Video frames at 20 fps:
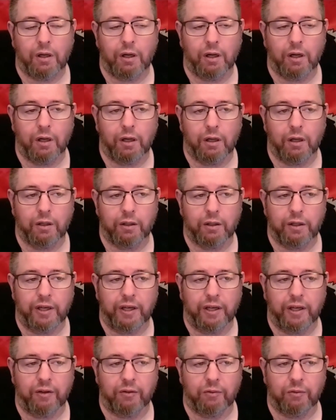
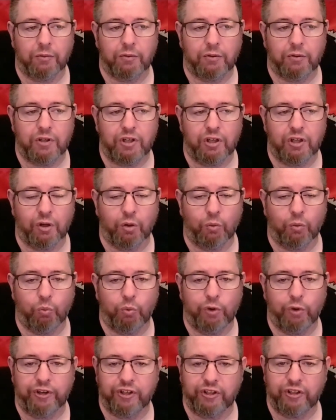and
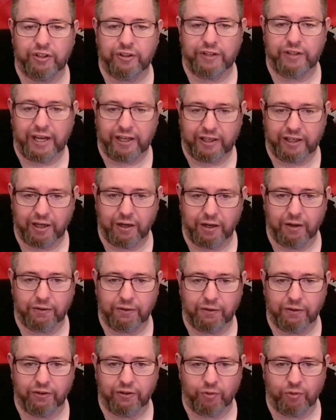what that
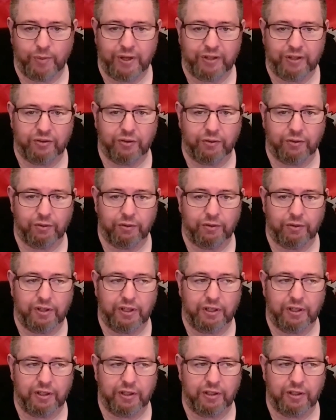character is meant to
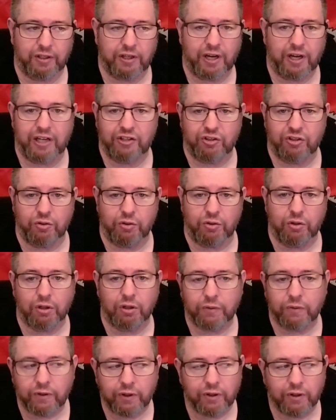the kaiju
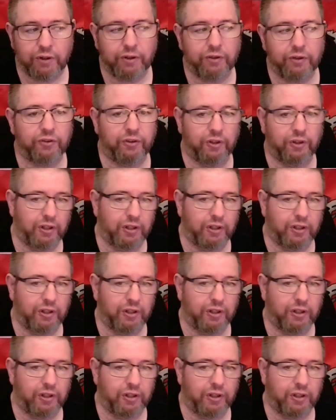universe,